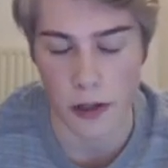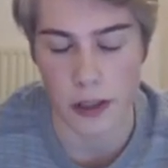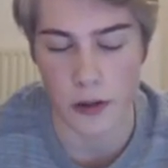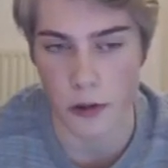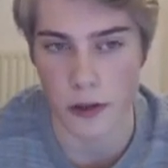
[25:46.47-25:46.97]

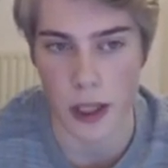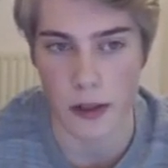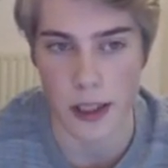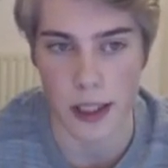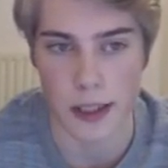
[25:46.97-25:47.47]
it turns
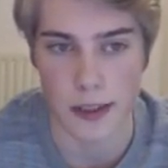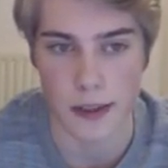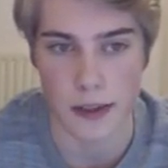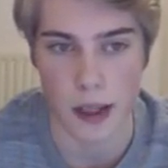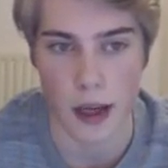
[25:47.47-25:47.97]
out that
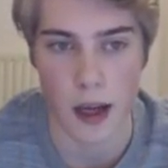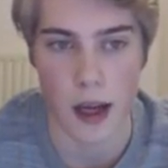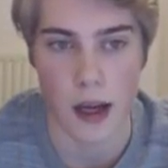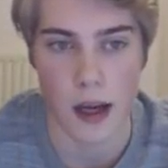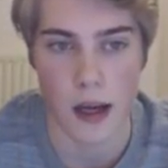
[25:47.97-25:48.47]
it's
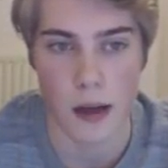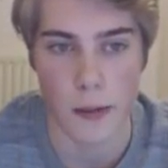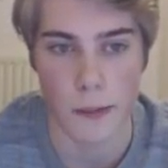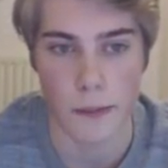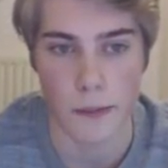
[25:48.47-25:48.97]
uh,